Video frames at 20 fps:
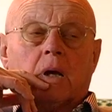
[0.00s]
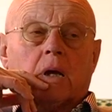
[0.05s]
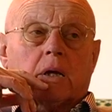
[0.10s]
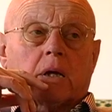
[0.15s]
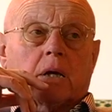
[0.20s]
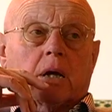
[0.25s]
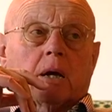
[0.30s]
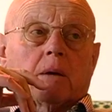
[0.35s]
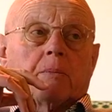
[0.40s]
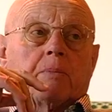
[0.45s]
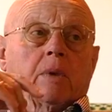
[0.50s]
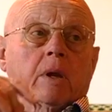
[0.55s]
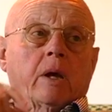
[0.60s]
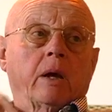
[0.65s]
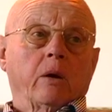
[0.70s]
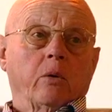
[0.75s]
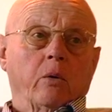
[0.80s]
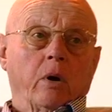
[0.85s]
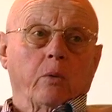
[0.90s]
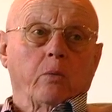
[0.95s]
Yeah,
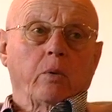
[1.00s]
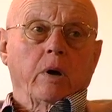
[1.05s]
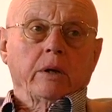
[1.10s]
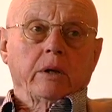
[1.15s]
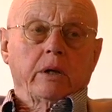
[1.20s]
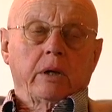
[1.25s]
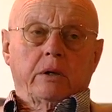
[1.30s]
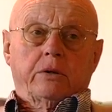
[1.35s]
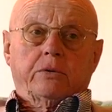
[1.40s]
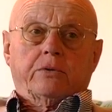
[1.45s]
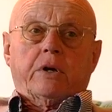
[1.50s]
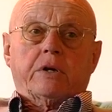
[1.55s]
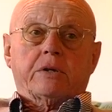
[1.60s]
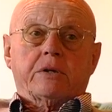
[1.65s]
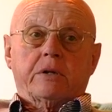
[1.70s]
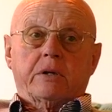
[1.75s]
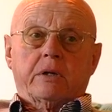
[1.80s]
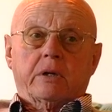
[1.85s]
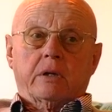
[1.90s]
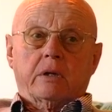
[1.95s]
well, one
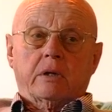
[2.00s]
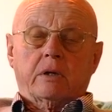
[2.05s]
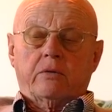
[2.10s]
interesting